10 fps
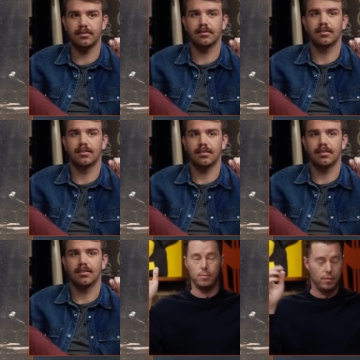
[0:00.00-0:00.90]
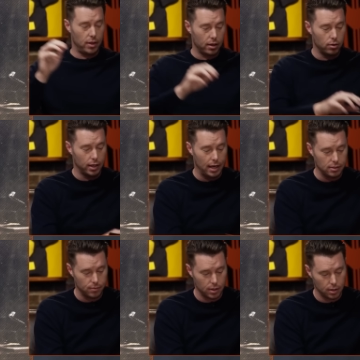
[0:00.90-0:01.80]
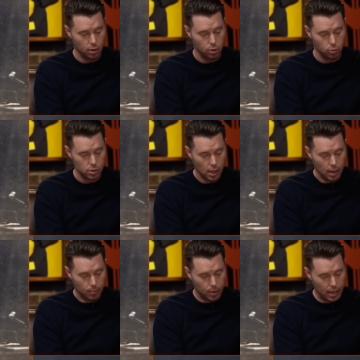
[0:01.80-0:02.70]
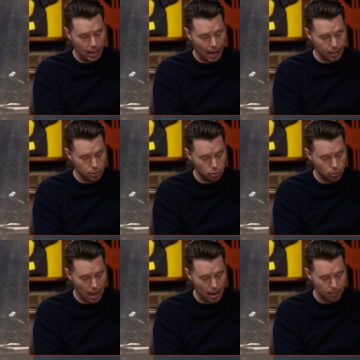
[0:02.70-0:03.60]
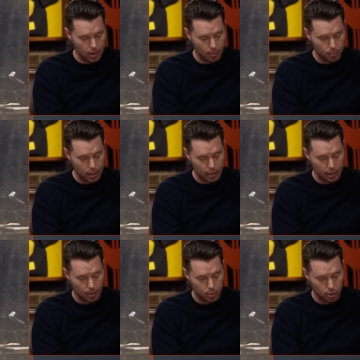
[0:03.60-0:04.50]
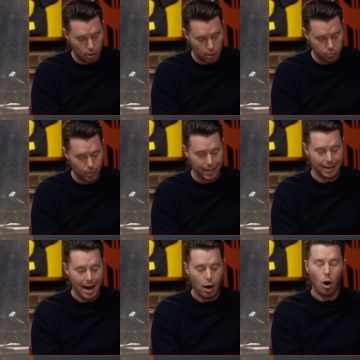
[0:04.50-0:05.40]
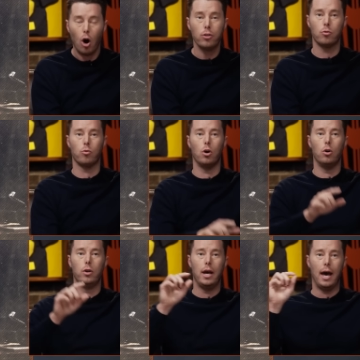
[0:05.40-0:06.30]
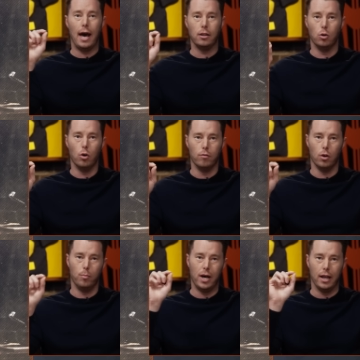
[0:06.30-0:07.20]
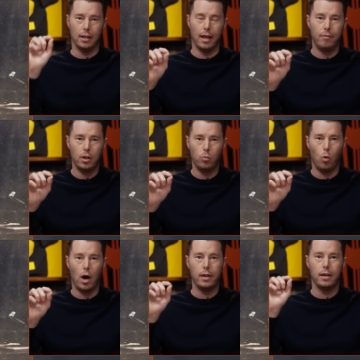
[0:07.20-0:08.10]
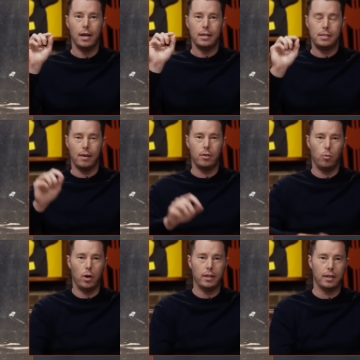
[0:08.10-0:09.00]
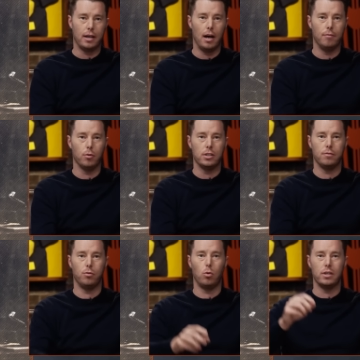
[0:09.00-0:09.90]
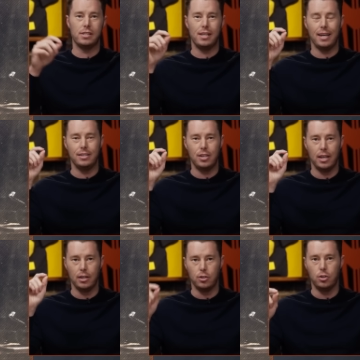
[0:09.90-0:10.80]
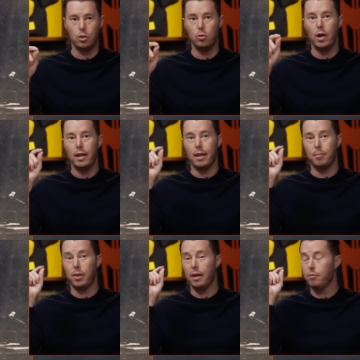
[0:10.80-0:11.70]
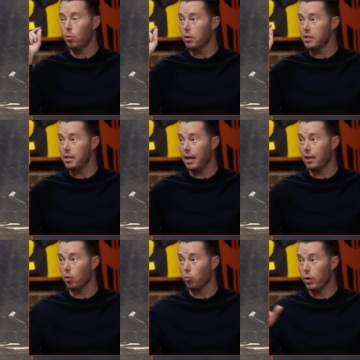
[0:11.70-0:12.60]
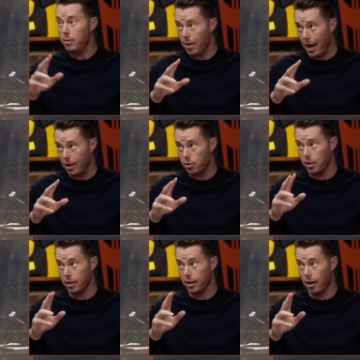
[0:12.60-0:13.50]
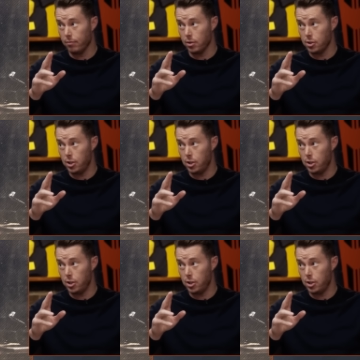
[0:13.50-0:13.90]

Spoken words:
Which wouldn't surprise me if they go to Gainesville and lose. But I do have them picking up a loss right now on the road at Louisville. But 11-1, 7-1 in the conference. Florida State 10-2. They play Florida State in a rematch in the conference